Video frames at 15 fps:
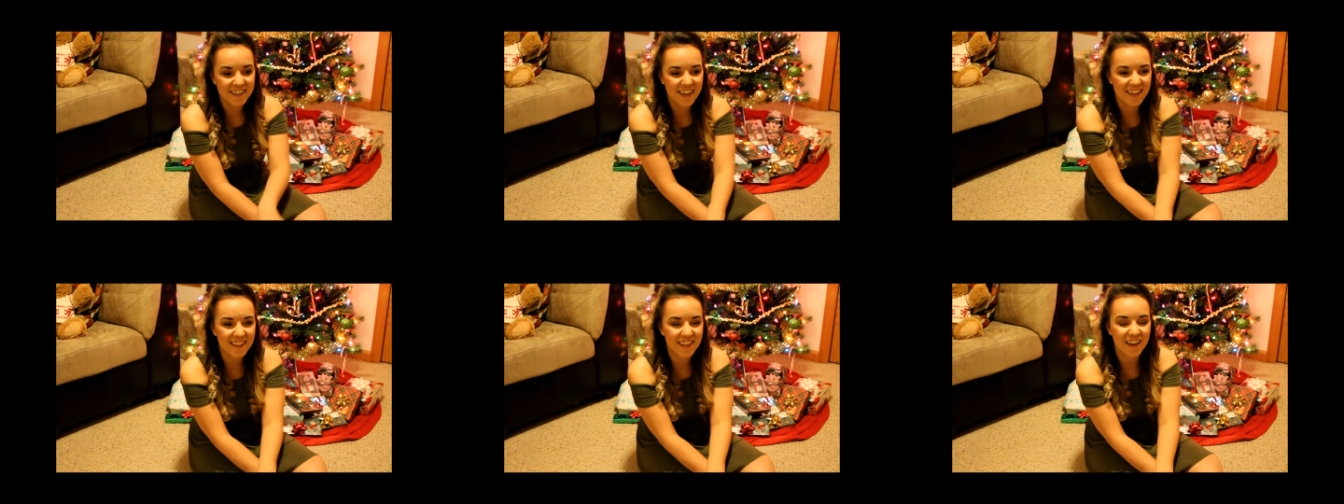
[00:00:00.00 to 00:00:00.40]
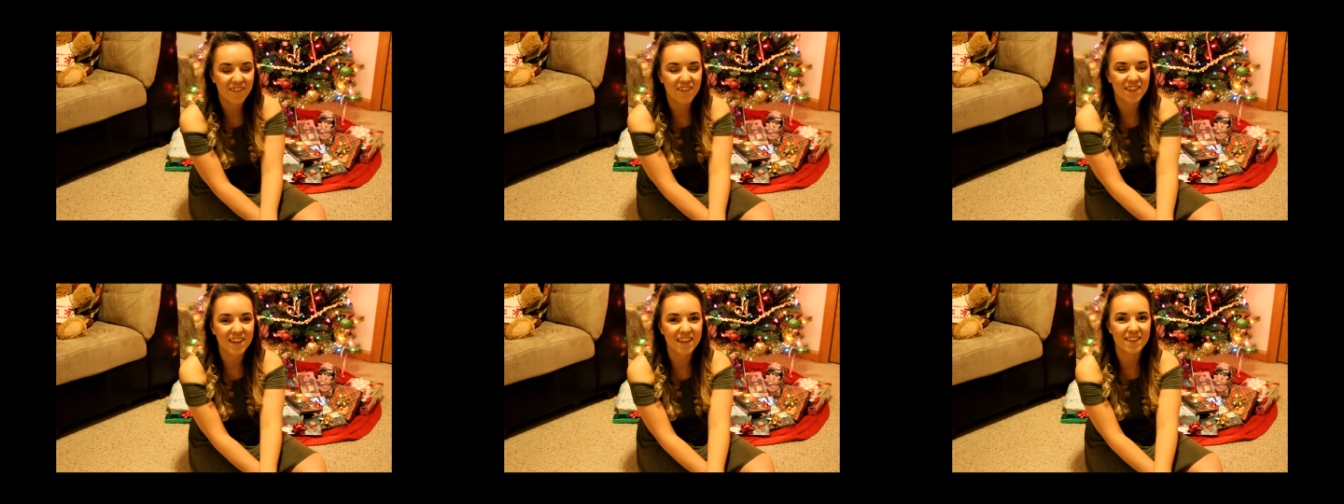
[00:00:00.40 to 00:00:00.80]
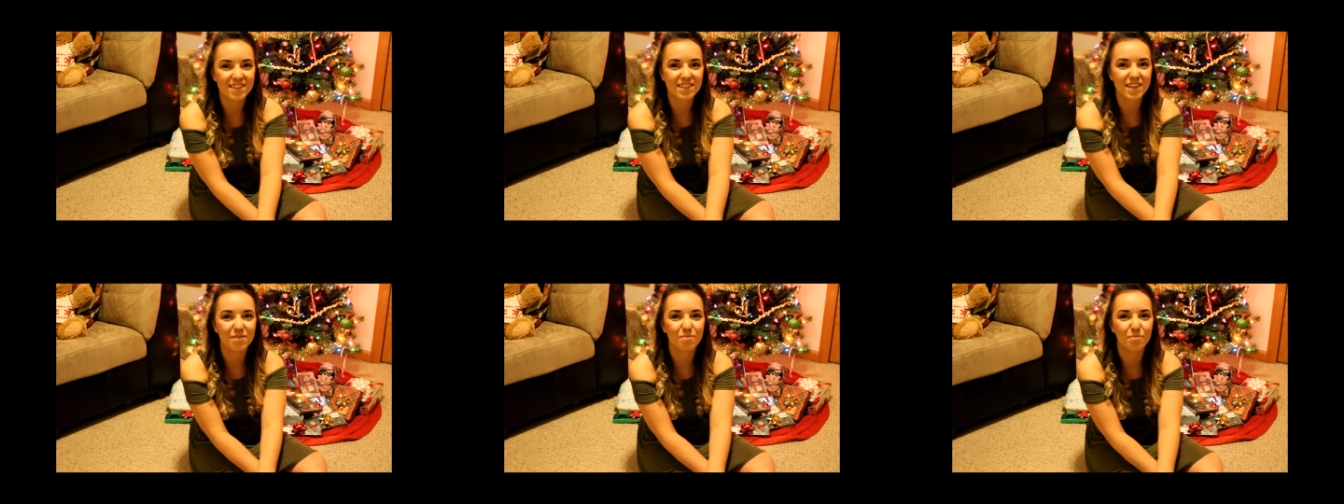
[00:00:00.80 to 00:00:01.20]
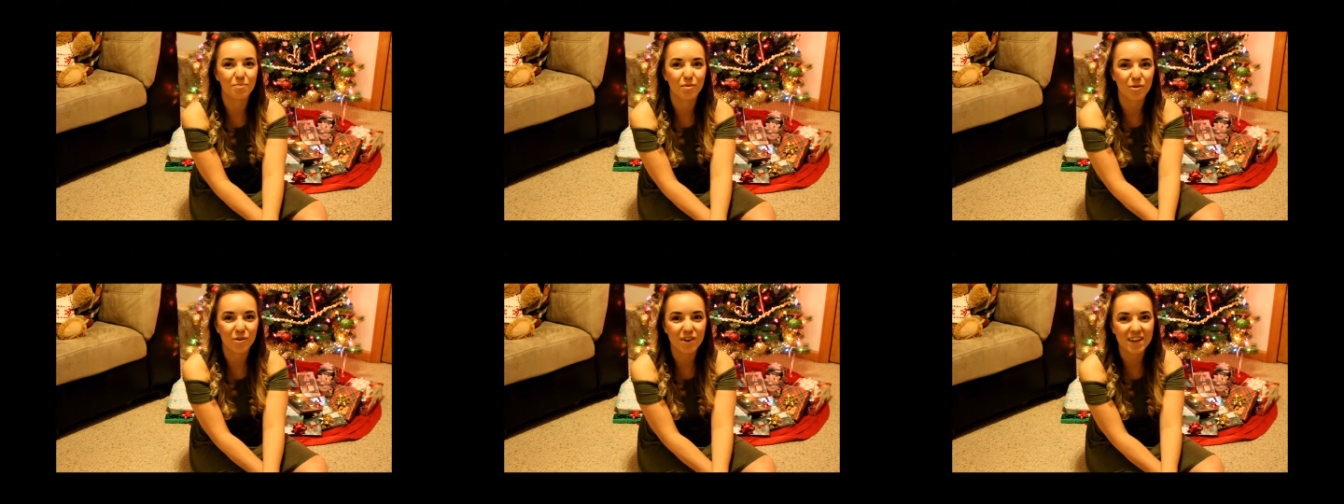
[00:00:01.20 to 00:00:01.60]
And they were like this like
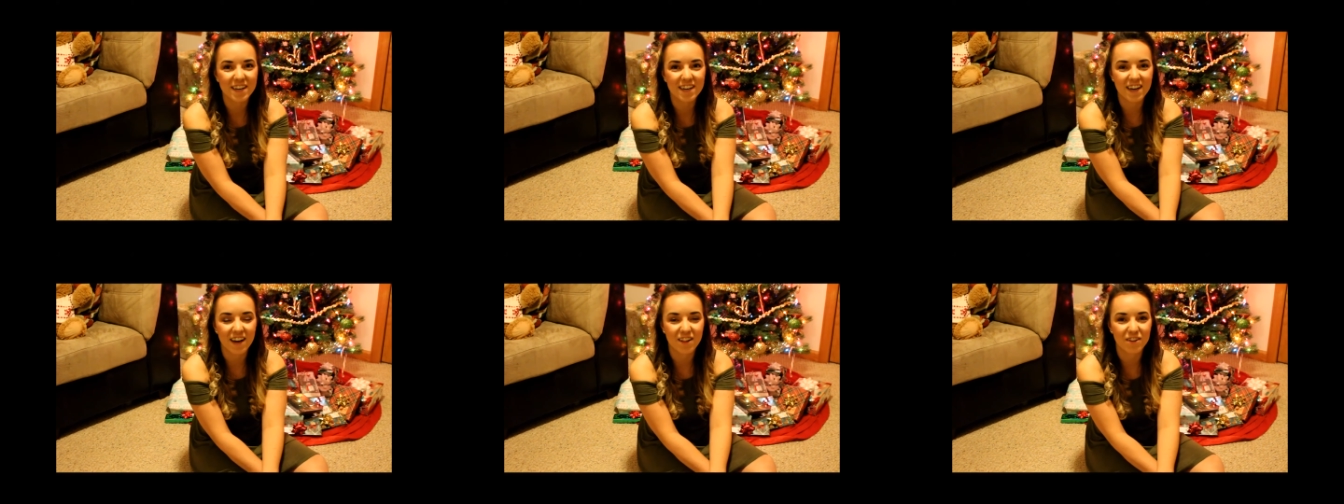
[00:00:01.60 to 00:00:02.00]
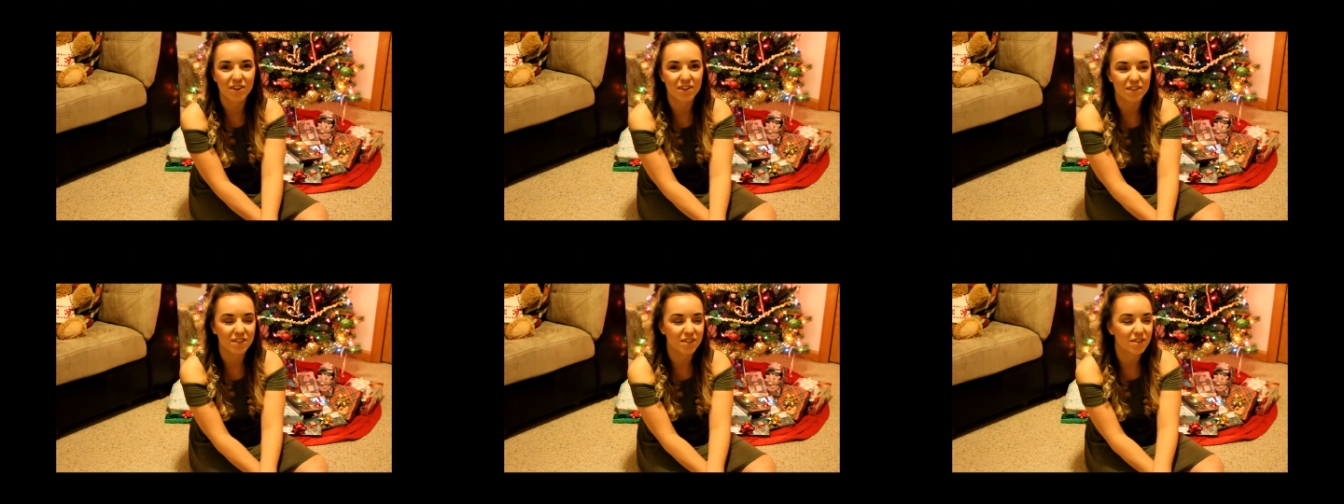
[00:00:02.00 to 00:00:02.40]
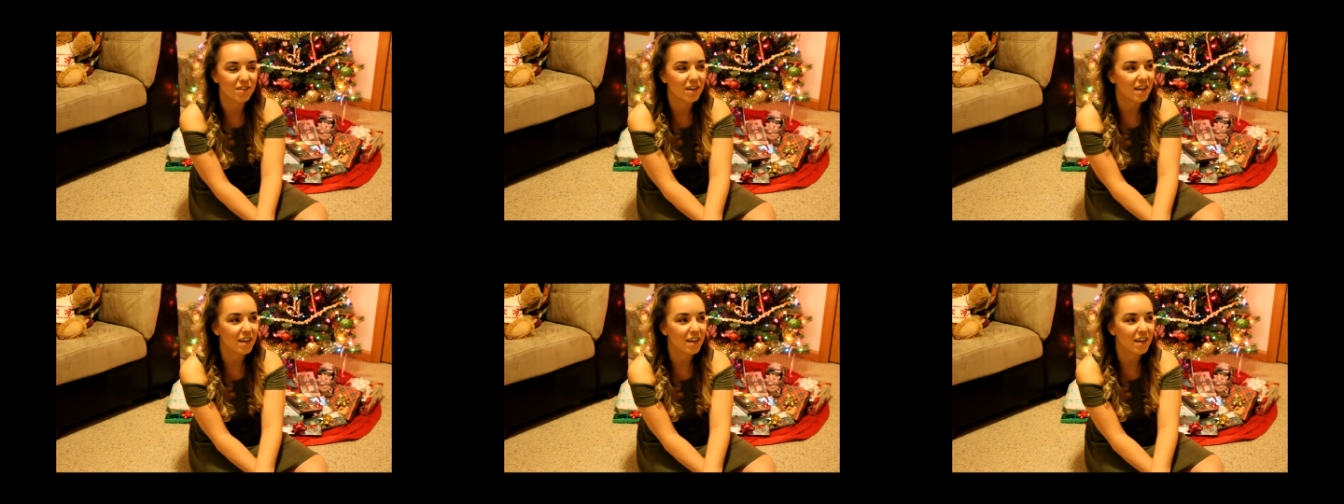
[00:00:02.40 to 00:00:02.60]
boring color too.